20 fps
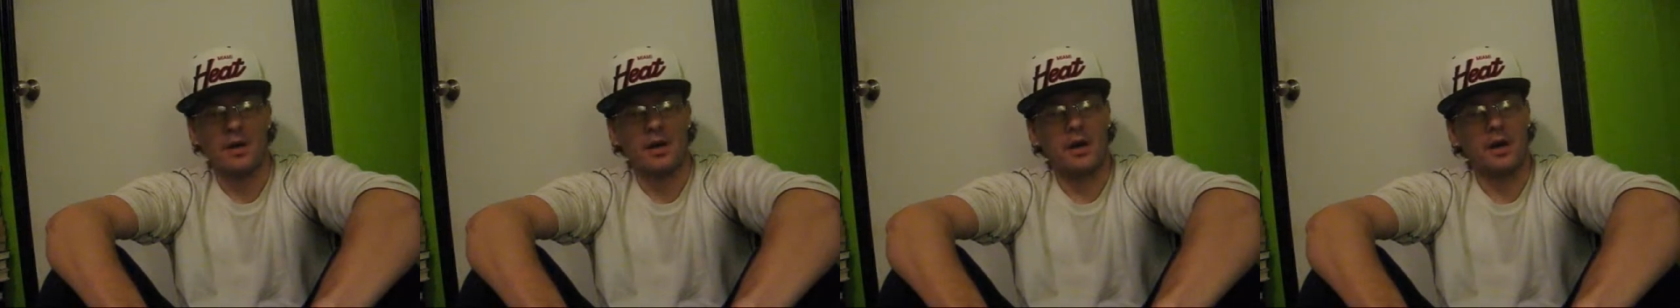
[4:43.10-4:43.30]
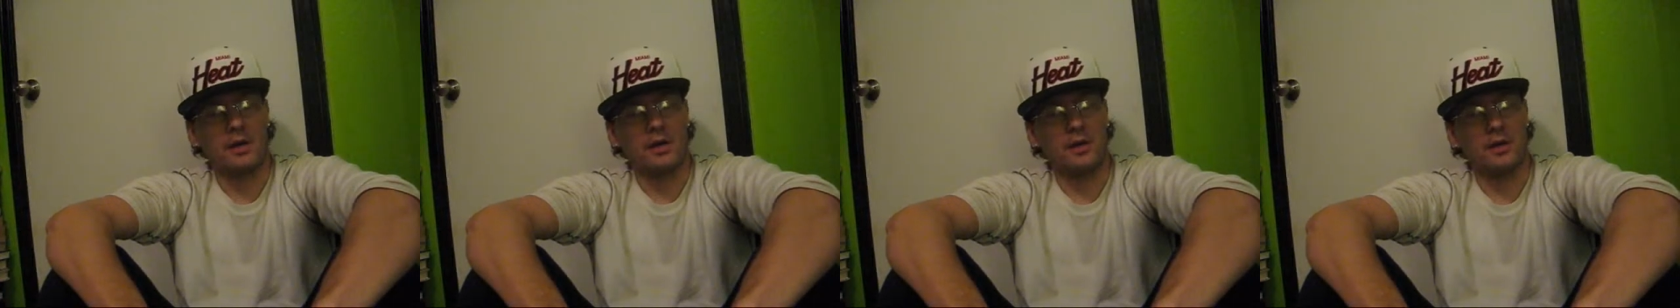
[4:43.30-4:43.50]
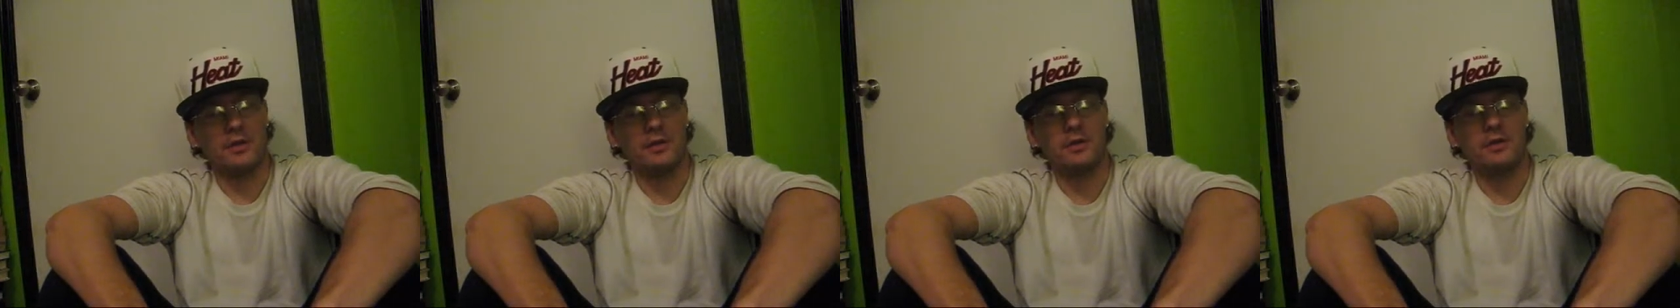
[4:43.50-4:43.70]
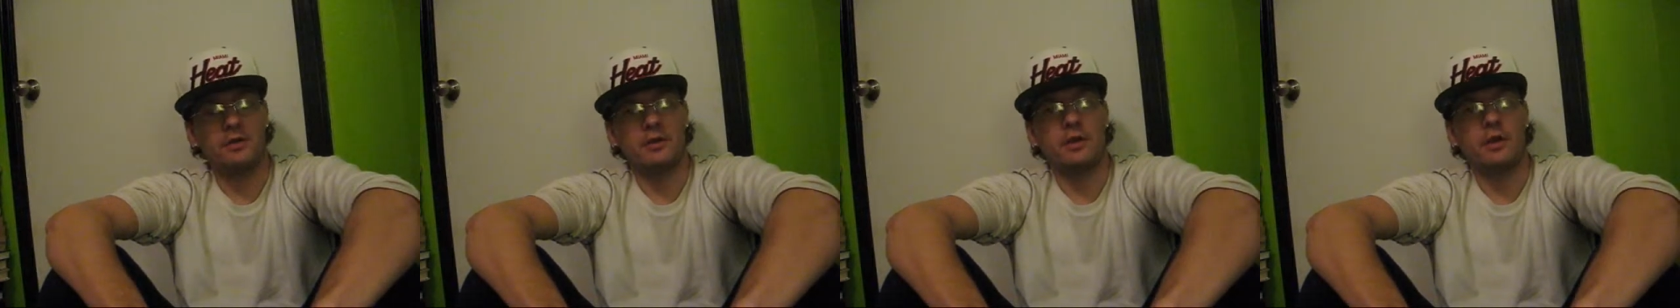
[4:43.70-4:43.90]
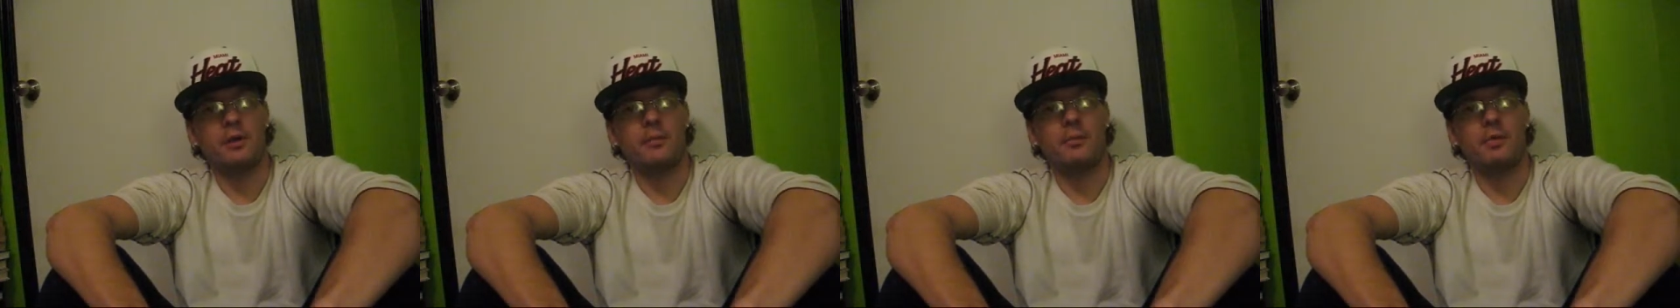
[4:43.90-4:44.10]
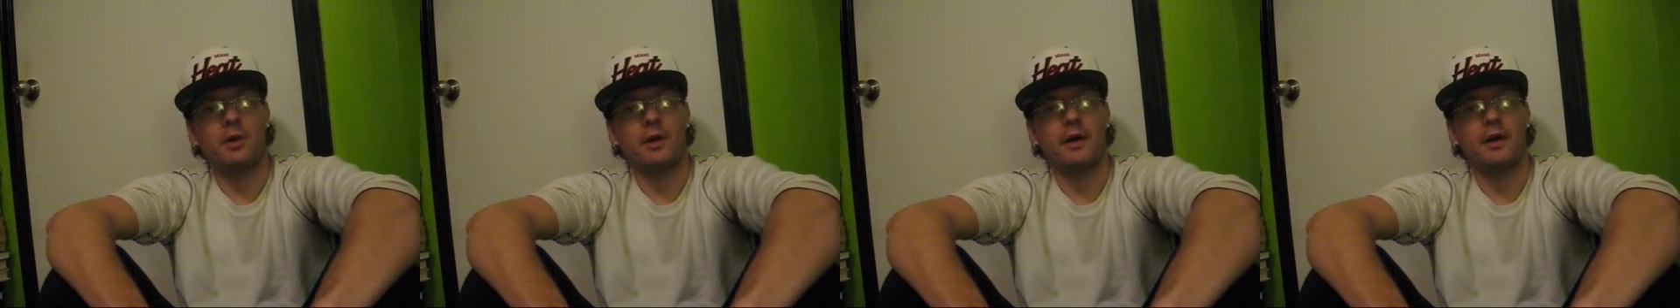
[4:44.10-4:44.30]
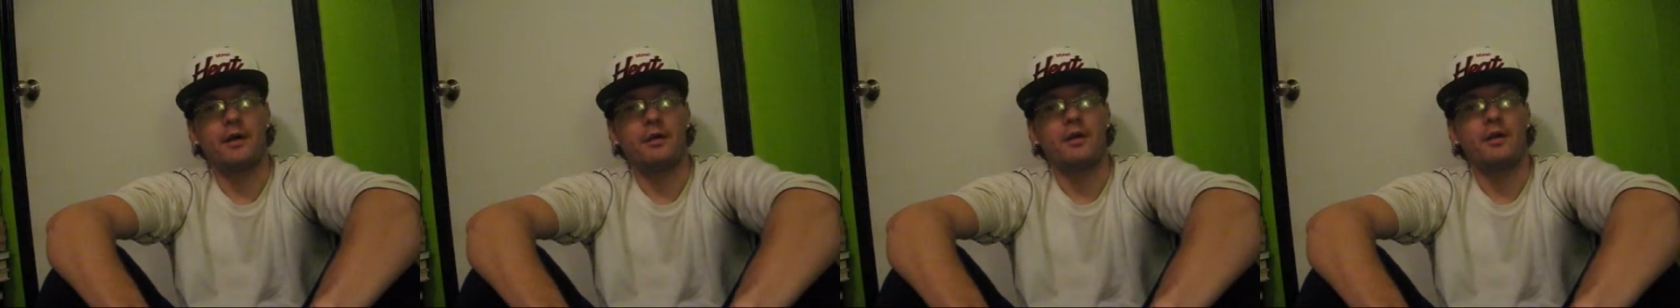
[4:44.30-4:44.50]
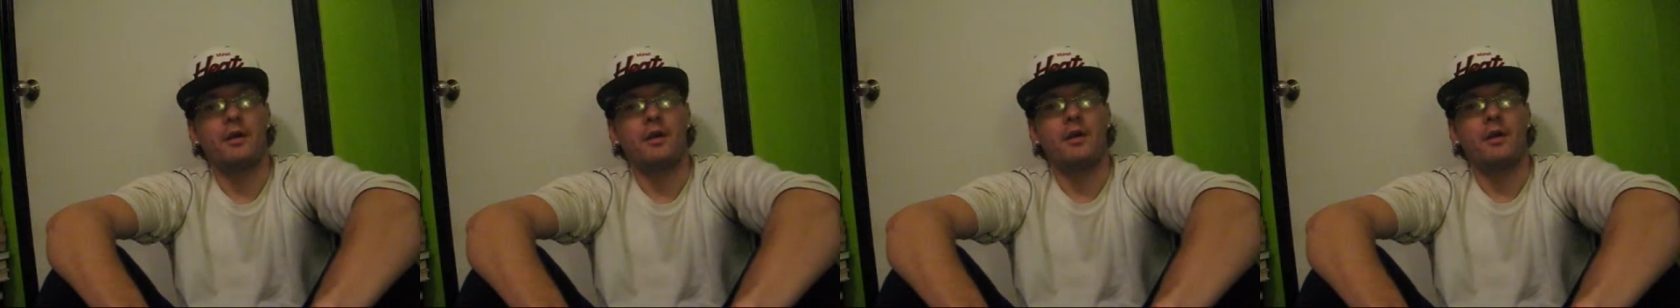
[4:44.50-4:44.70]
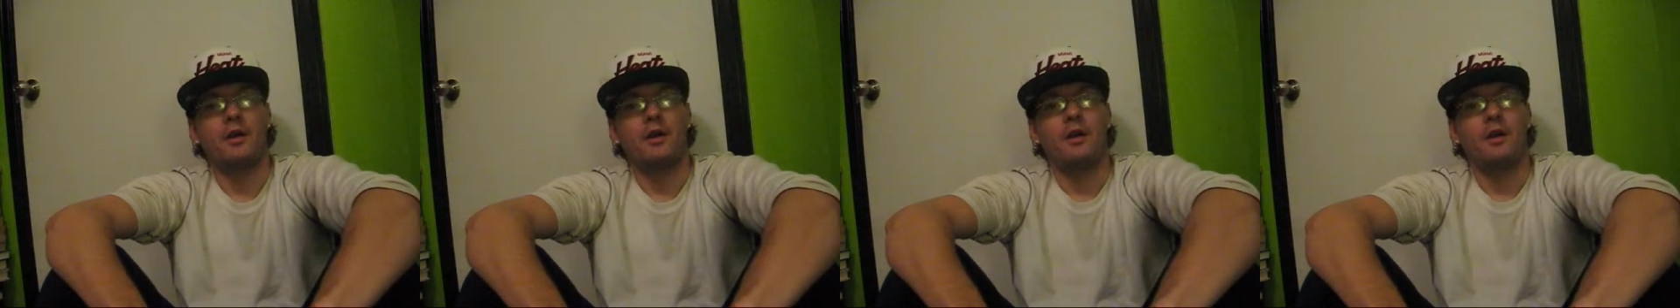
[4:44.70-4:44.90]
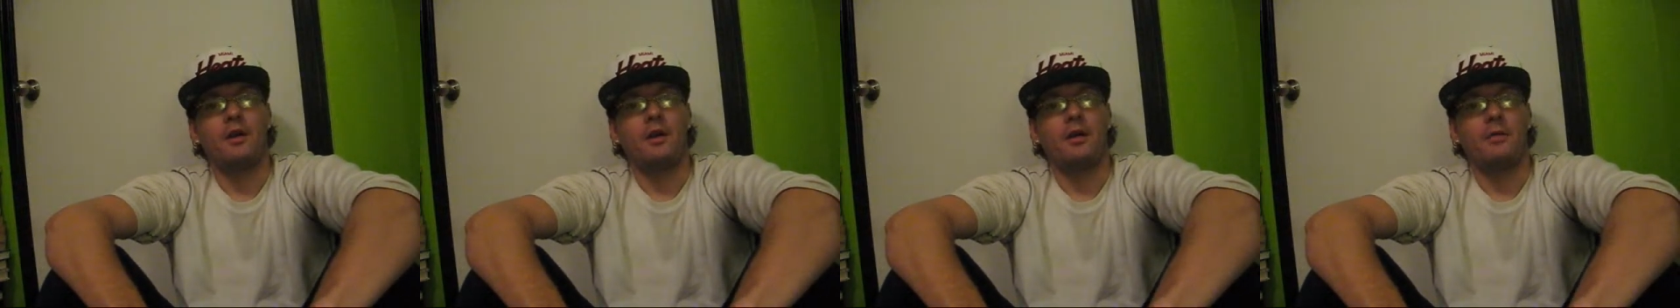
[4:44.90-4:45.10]
A good Yu-Gi-Oh player
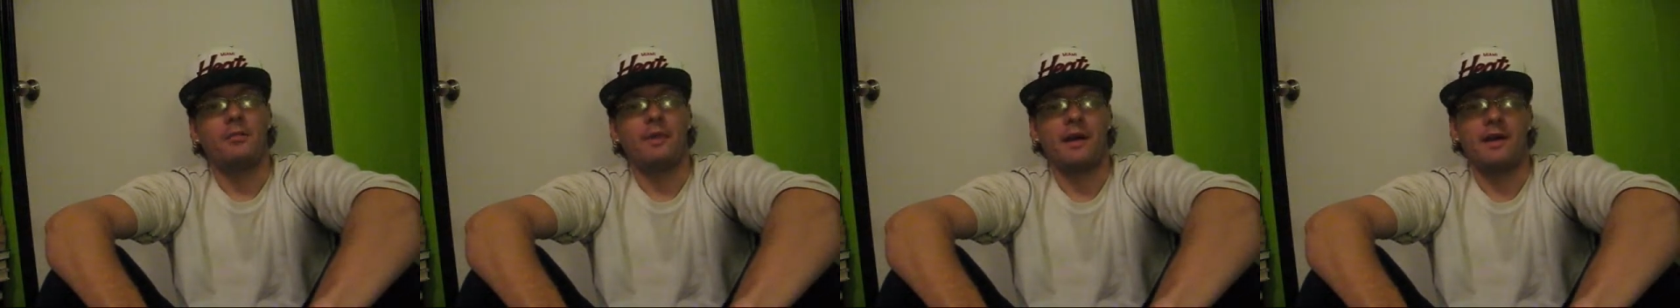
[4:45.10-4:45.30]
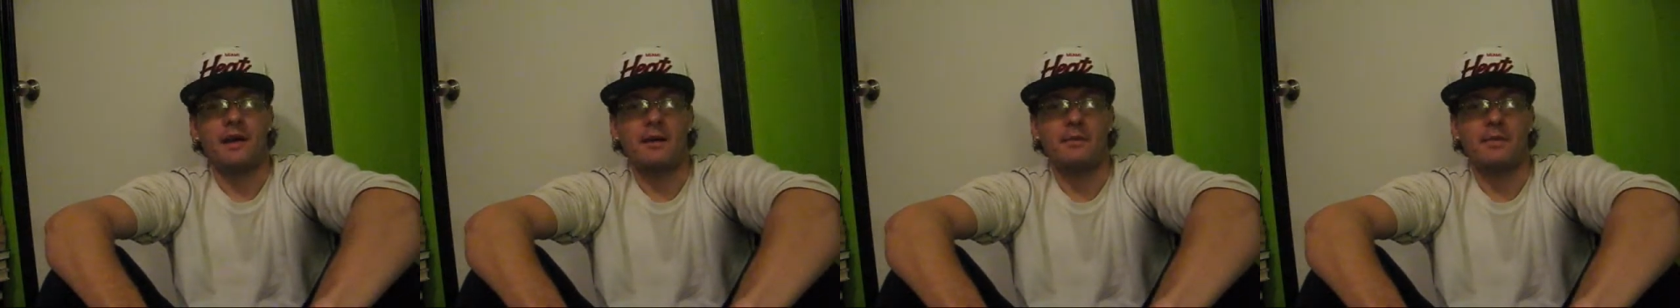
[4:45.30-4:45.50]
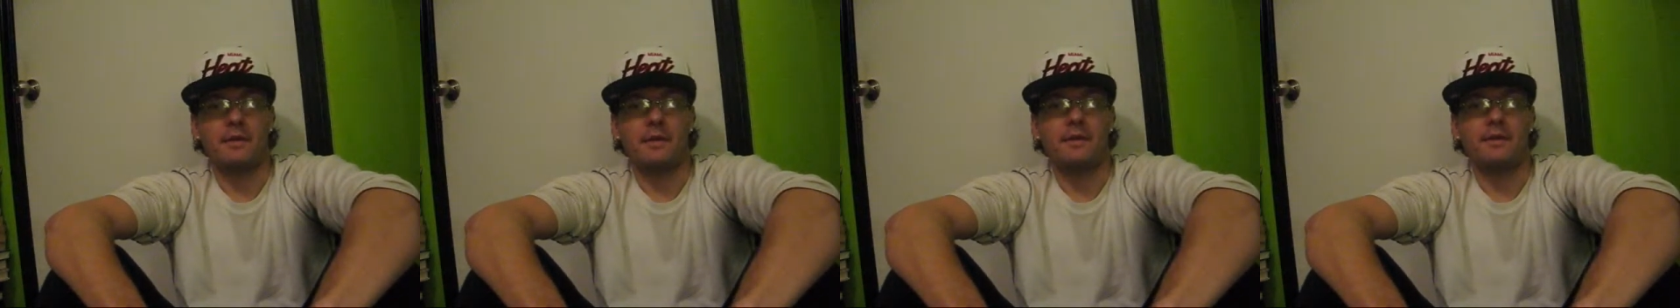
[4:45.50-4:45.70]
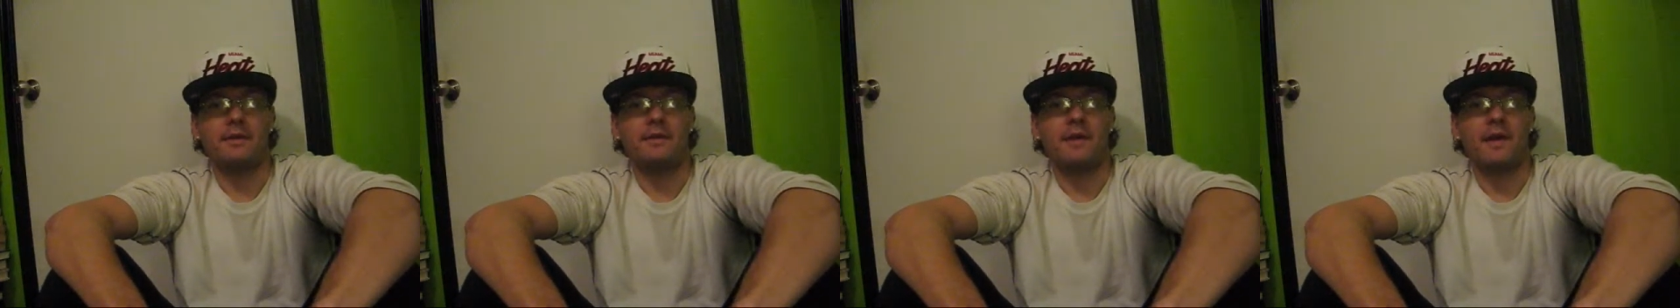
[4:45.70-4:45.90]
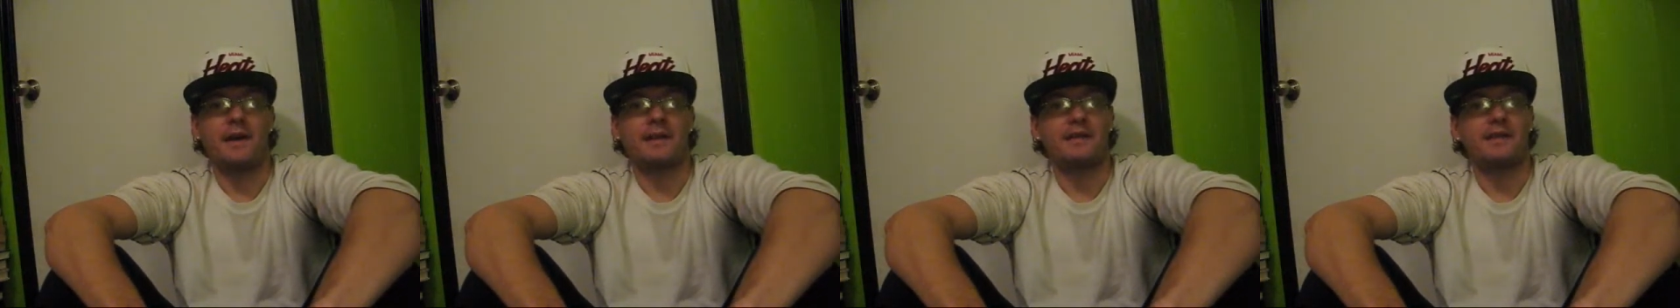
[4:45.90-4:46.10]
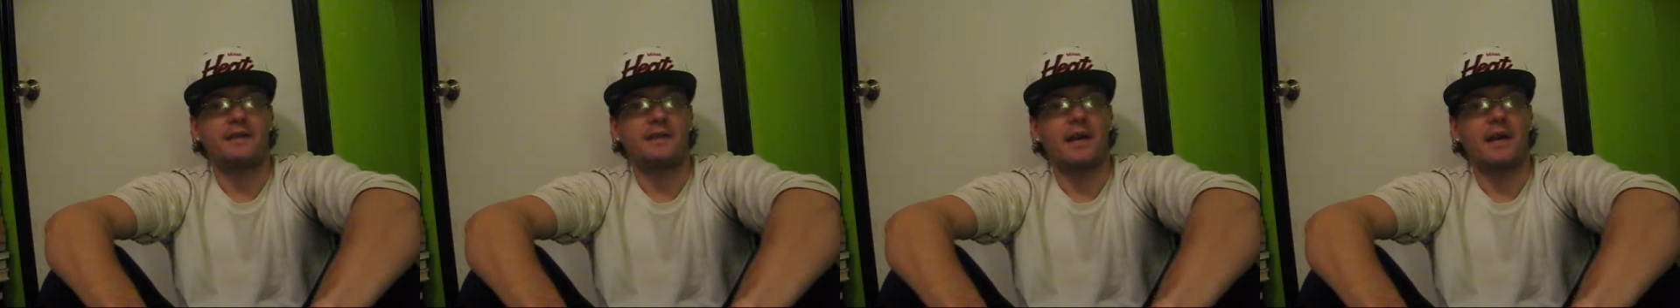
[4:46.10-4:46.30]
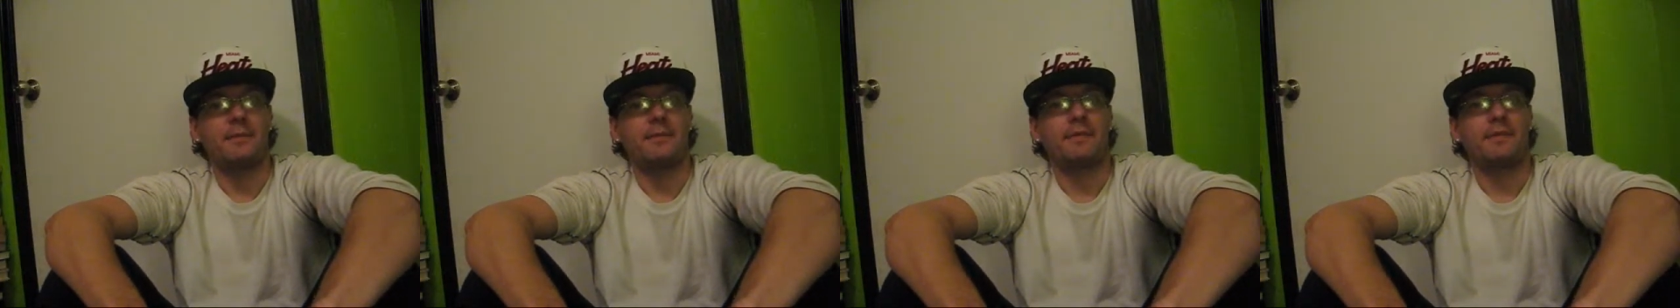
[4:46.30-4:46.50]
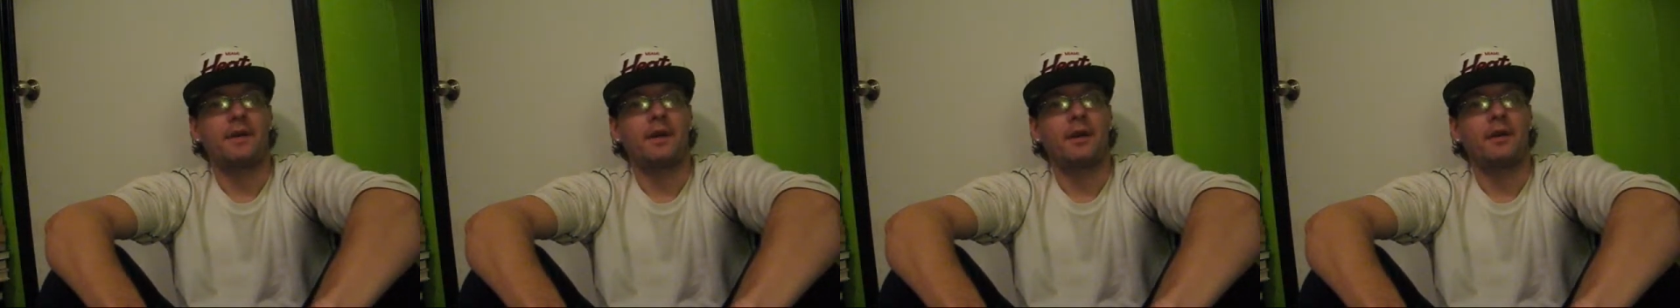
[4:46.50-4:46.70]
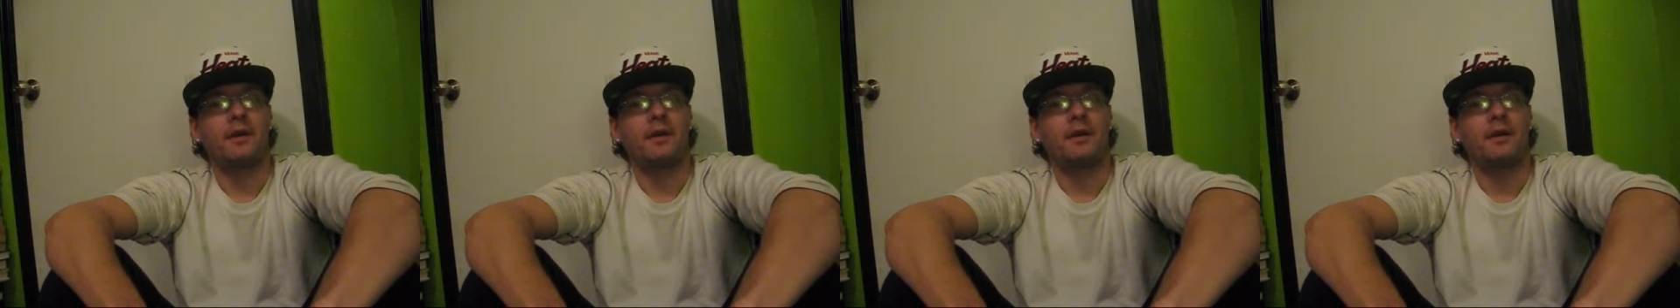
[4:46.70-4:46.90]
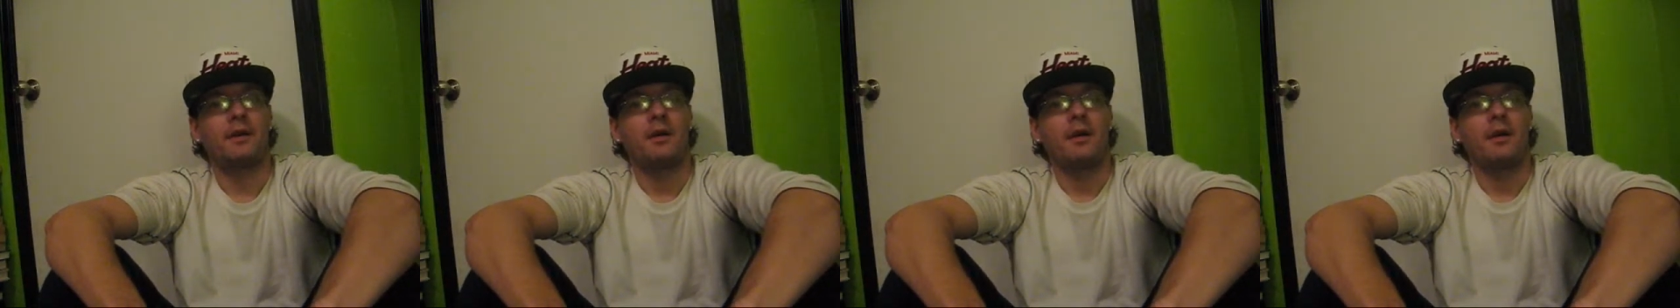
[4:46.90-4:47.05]
may not be able to do that same thing,